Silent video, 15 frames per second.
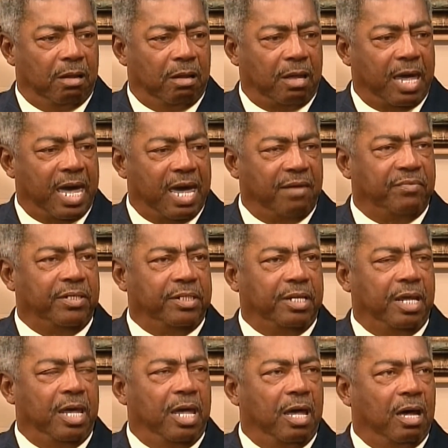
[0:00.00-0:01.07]
having
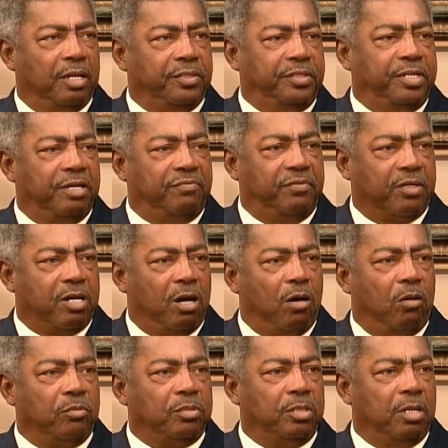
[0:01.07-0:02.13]
a
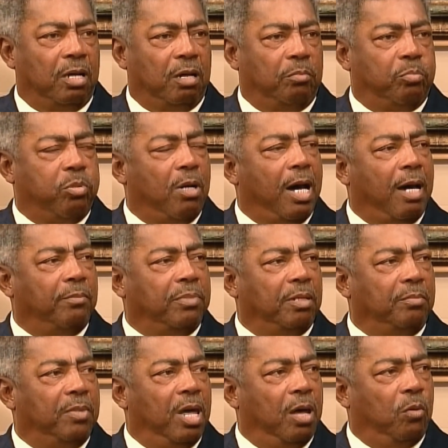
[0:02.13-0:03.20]
difficult
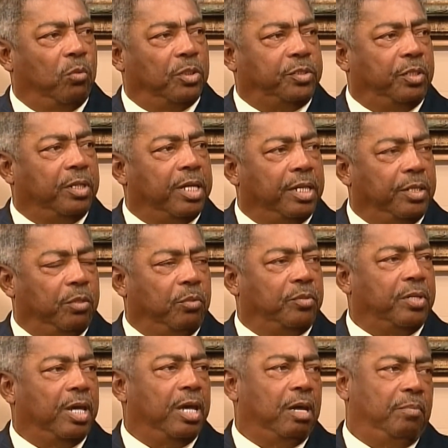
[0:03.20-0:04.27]
problem, what you can do
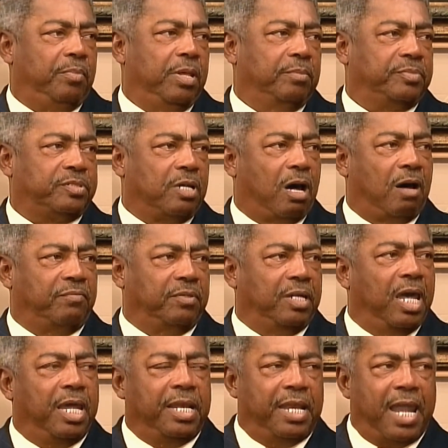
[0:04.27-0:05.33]
to help them solve it.
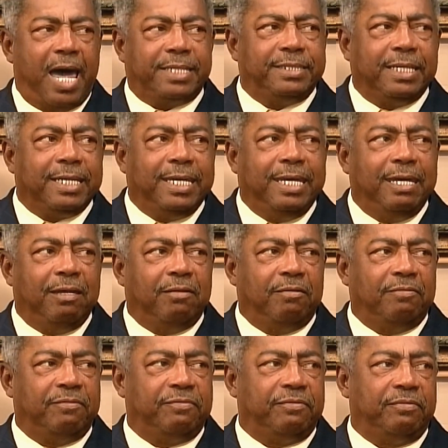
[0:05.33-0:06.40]
Not to give,
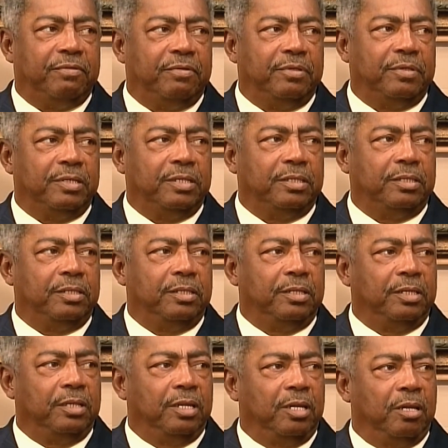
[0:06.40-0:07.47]

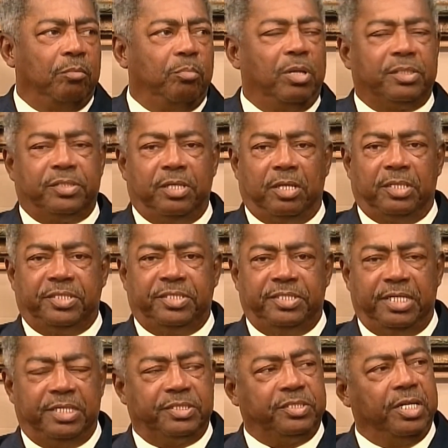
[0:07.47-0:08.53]
but to
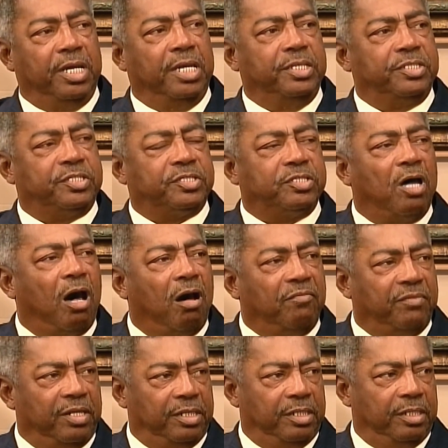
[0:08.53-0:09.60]
assist in
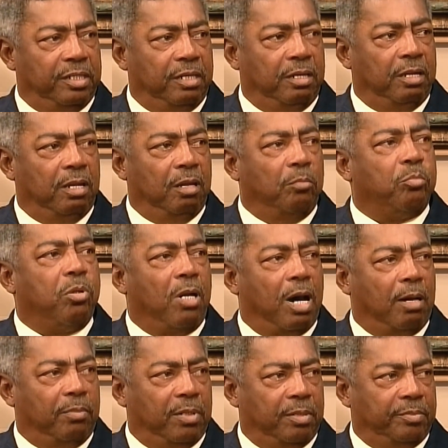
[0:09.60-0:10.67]
solving
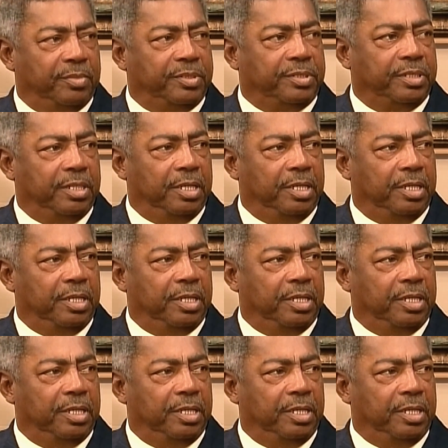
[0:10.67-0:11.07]
problems.